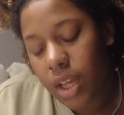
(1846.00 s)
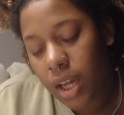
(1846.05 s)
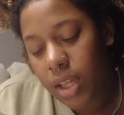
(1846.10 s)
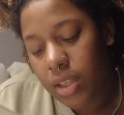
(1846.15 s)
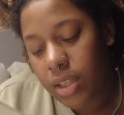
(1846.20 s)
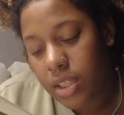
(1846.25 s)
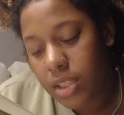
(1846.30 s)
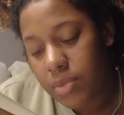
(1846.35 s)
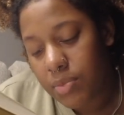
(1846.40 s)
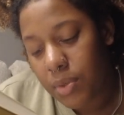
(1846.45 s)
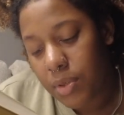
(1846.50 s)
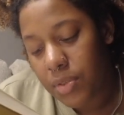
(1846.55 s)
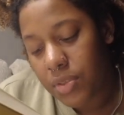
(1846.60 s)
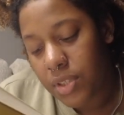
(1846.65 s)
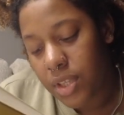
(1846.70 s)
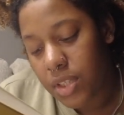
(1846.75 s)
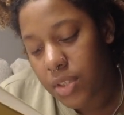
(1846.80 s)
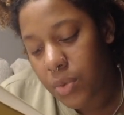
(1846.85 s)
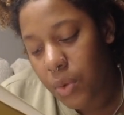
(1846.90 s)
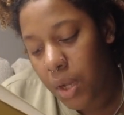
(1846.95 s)
got this," Bo
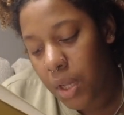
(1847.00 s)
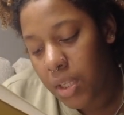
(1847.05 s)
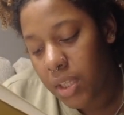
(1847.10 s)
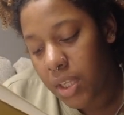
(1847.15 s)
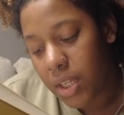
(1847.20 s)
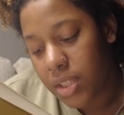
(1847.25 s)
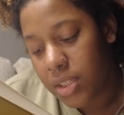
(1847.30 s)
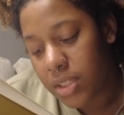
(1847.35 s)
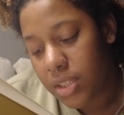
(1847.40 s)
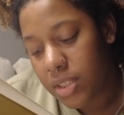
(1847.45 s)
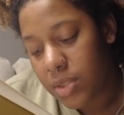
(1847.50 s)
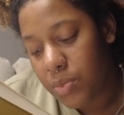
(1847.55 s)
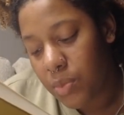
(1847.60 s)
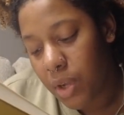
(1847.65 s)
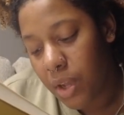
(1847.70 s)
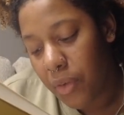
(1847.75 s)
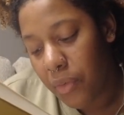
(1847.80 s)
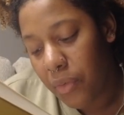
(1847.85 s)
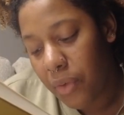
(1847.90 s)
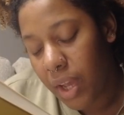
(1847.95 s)
says quietly under his
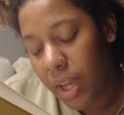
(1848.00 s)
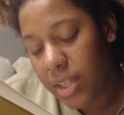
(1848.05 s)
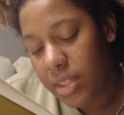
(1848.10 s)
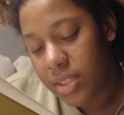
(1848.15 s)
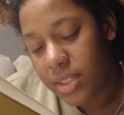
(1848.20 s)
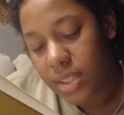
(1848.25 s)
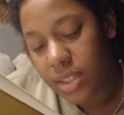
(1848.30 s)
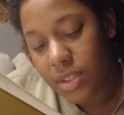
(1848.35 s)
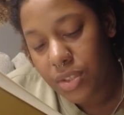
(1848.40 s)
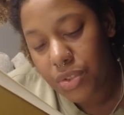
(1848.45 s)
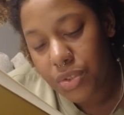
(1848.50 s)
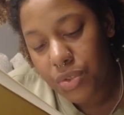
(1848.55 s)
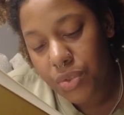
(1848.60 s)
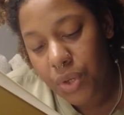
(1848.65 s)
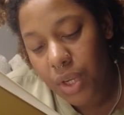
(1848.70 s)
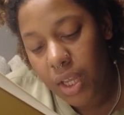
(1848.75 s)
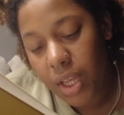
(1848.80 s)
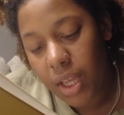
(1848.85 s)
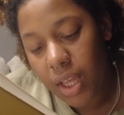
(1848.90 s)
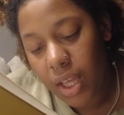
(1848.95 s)
breath. I sit
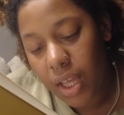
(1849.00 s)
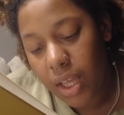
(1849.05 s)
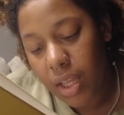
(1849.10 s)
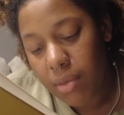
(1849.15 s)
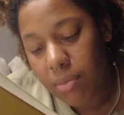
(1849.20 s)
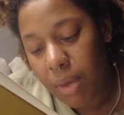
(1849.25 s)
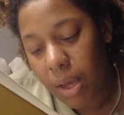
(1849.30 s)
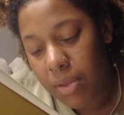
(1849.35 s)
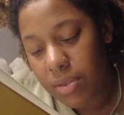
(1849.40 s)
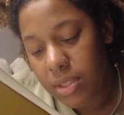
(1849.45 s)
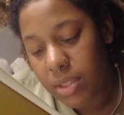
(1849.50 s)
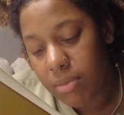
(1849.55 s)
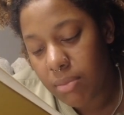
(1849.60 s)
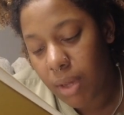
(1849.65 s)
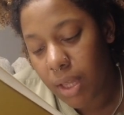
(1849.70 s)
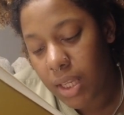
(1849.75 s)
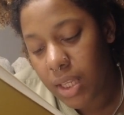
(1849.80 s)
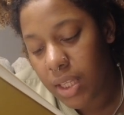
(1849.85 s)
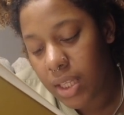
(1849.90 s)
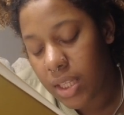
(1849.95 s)
straight ahead, bouncing
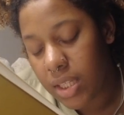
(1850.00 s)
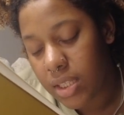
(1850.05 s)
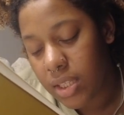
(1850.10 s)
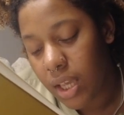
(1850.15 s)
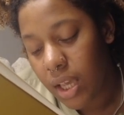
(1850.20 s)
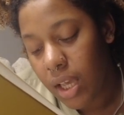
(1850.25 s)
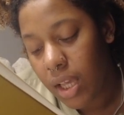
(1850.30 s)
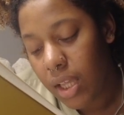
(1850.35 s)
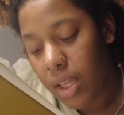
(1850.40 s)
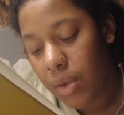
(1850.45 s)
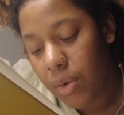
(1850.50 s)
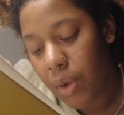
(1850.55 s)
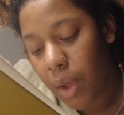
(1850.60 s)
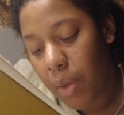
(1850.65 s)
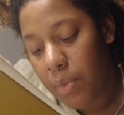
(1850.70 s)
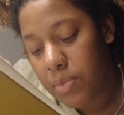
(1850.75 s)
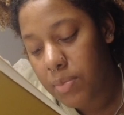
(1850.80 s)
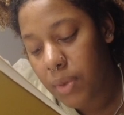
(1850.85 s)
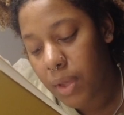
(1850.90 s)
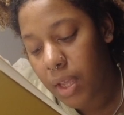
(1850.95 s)
my knees. He
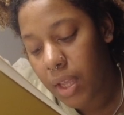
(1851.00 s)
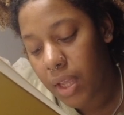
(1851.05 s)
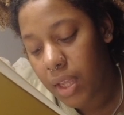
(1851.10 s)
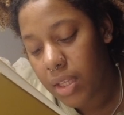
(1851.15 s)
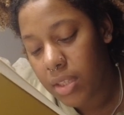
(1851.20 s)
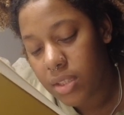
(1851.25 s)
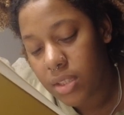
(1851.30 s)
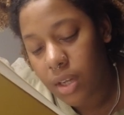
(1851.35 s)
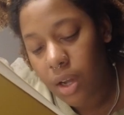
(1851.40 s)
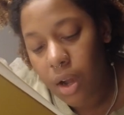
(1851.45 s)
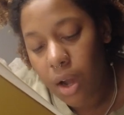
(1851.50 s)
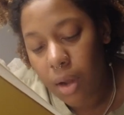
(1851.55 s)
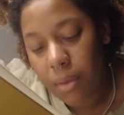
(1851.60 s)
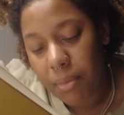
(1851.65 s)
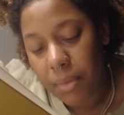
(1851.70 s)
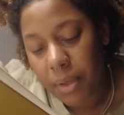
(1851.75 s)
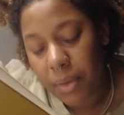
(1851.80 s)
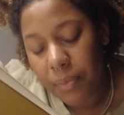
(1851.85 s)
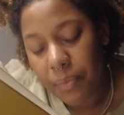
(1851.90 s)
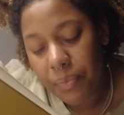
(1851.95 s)
grabs my hand to
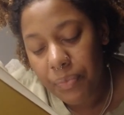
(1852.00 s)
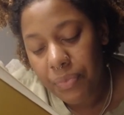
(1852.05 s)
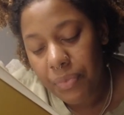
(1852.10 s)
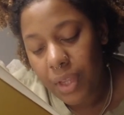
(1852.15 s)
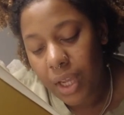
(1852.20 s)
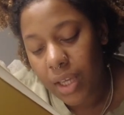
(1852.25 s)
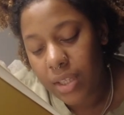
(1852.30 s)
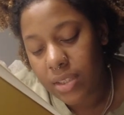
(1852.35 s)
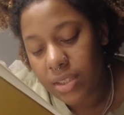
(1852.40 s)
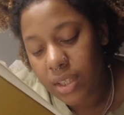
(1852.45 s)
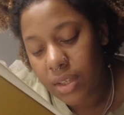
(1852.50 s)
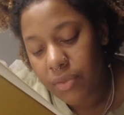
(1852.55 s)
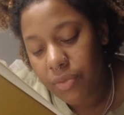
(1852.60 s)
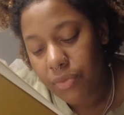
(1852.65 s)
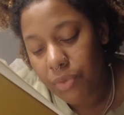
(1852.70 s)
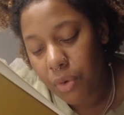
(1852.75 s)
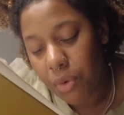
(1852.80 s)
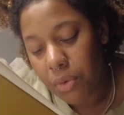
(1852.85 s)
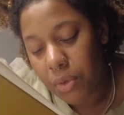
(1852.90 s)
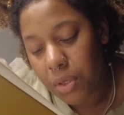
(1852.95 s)
calm me. I sit
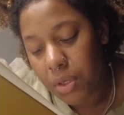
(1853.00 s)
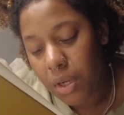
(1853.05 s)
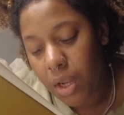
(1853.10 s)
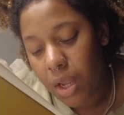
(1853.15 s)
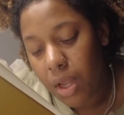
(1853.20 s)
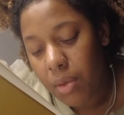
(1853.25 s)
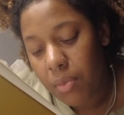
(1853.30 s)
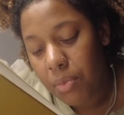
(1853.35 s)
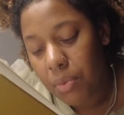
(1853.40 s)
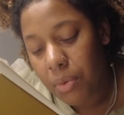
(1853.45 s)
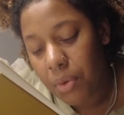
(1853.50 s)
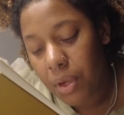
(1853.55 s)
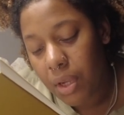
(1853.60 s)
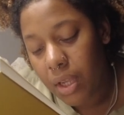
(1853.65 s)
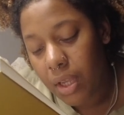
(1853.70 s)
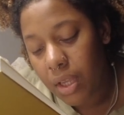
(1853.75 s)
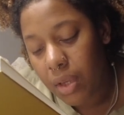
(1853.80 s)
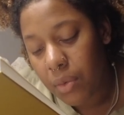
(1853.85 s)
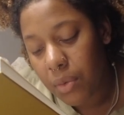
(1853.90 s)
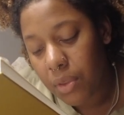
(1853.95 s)
forward,
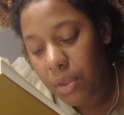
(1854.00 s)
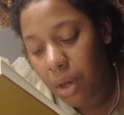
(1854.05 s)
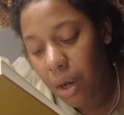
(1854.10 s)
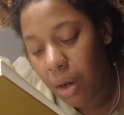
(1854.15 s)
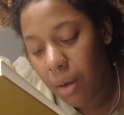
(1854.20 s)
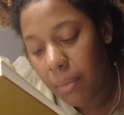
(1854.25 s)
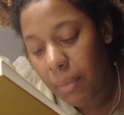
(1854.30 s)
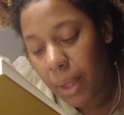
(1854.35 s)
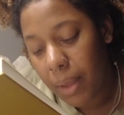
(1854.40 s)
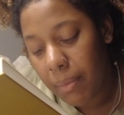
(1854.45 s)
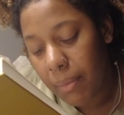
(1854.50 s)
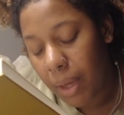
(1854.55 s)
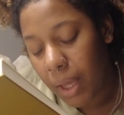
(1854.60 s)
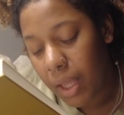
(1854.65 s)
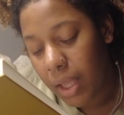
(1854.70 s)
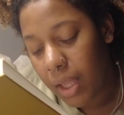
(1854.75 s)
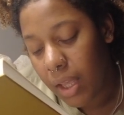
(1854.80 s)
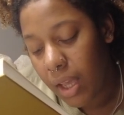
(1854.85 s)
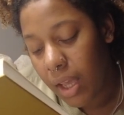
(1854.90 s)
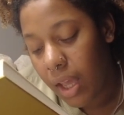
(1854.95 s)
praying with all my
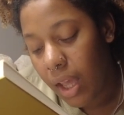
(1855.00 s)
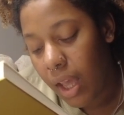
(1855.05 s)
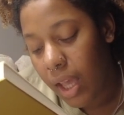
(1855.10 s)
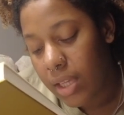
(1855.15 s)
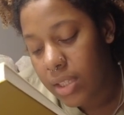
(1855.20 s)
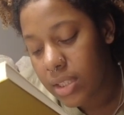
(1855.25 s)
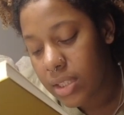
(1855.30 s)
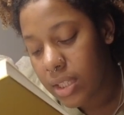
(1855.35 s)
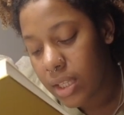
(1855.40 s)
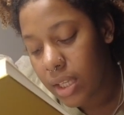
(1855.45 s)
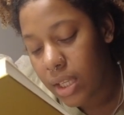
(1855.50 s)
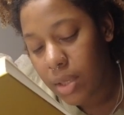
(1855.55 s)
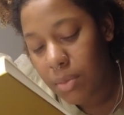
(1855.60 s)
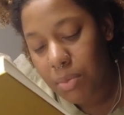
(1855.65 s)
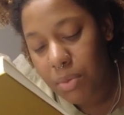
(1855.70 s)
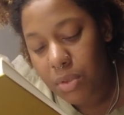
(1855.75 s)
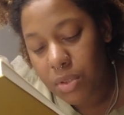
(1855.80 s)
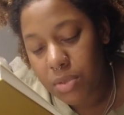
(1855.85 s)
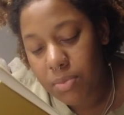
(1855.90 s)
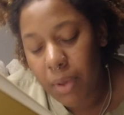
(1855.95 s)
might as Nikki
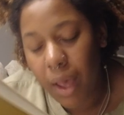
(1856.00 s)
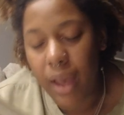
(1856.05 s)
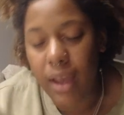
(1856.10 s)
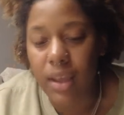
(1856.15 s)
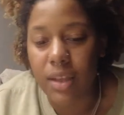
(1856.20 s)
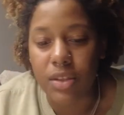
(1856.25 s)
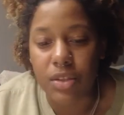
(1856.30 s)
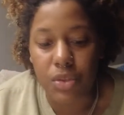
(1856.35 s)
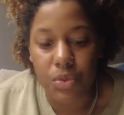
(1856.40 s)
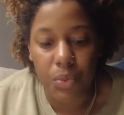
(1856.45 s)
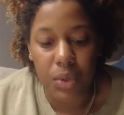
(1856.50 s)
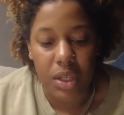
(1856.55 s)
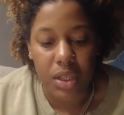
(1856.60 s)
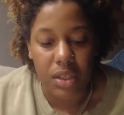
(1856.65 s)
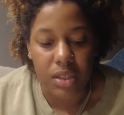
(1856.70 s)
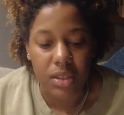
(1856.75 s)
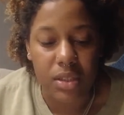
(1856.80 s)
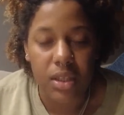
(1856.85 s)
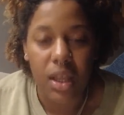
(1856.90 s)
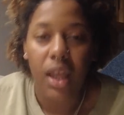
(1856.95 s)
pulls back and
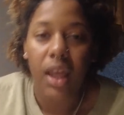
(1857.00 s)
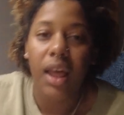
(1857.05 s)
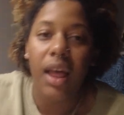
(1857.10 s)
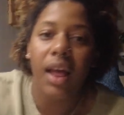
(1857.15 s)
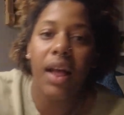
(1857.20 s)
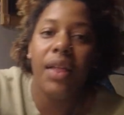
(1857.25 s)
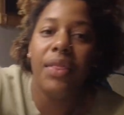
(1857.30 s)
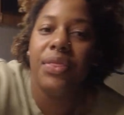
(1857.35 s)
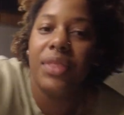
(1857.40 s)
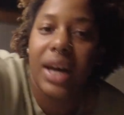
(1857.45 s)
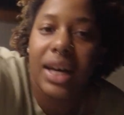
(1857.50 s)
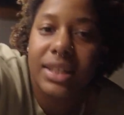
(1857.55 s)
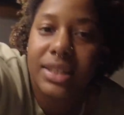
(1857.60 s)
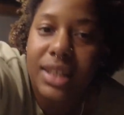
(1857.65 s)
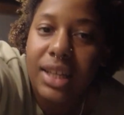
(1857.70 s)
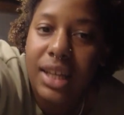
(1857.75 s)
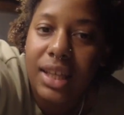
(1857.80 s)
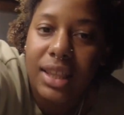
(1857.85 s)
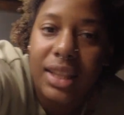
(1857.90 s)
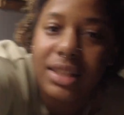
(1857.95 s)
swings. And that's
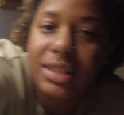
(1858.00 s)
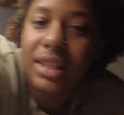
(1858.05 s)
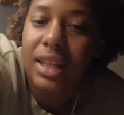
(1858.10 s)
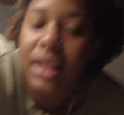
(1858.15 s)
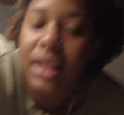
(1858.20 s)
it. That's